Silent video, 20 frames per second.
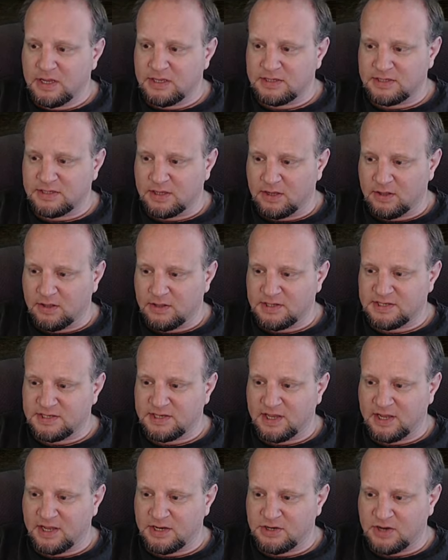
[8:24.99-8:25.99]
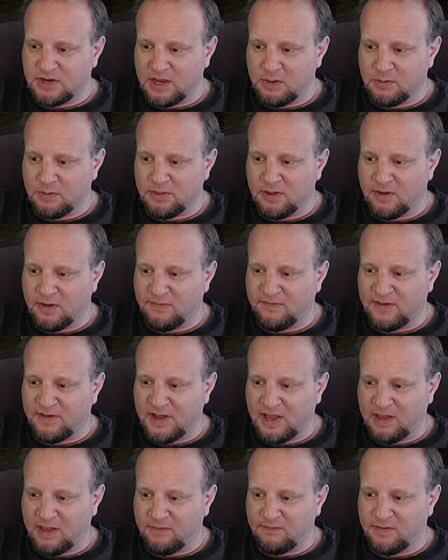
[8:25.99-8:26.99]
So let's try it with all
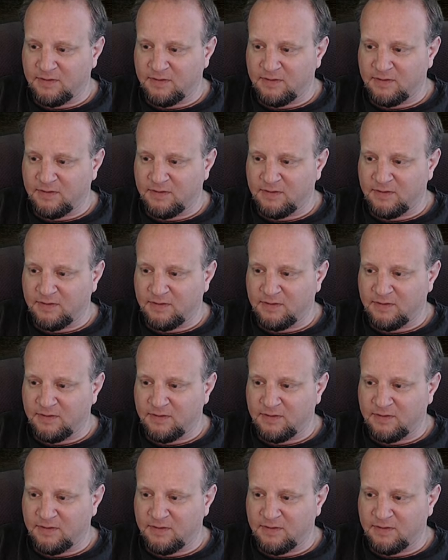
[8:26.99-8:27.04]
5.